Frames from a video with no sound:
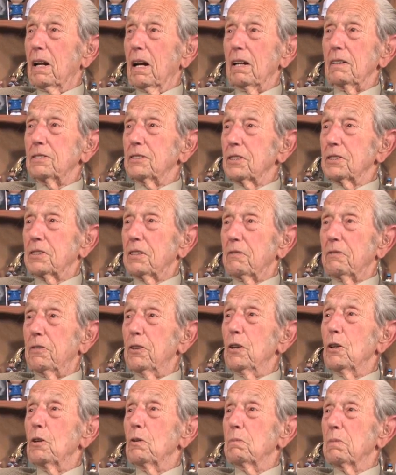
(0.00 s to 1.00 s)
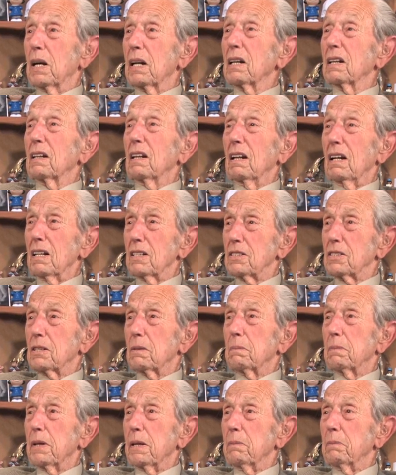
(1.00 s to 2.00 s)
Not just a few, but lots
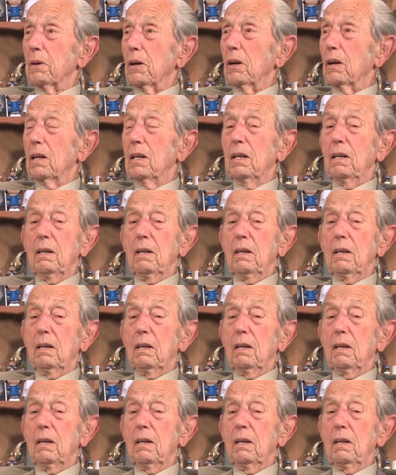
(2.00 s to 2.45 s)
of people.